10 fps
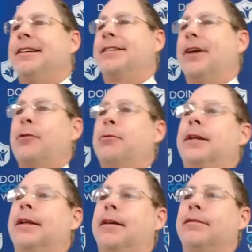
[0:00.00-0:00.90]
Don't we
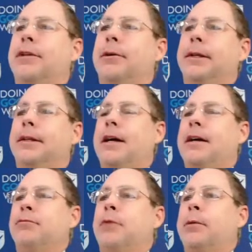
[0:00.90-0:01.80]
love going
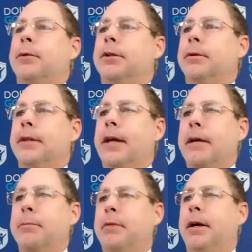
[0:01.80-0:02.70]
live while we're doing
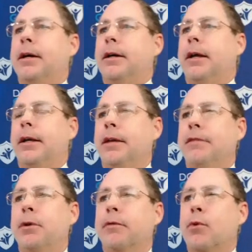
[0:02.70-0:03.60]
that? Again, if
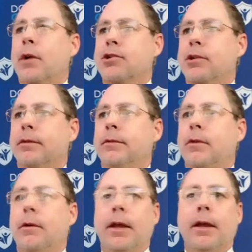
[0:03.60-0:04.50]
you have questions,
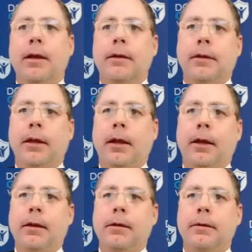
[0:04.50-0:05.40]
go ahead
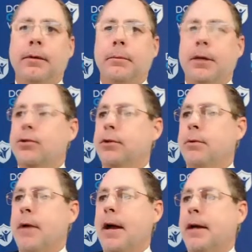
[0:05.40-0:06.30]
and make sure you
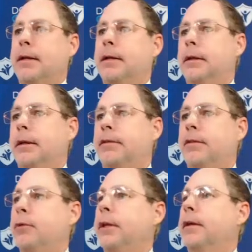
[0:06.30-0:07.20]
add it. Let's see
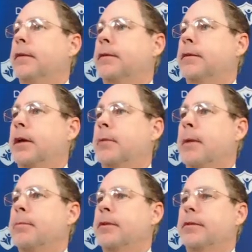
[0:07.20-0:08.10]
if we can get this to come
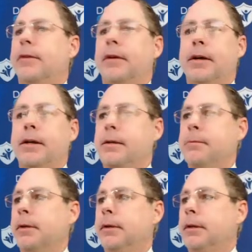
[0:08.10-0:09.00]
up this
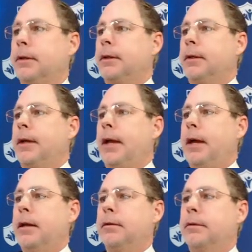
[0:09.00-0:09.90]
time.
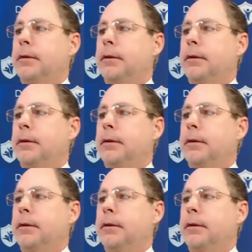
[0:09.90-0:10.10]
And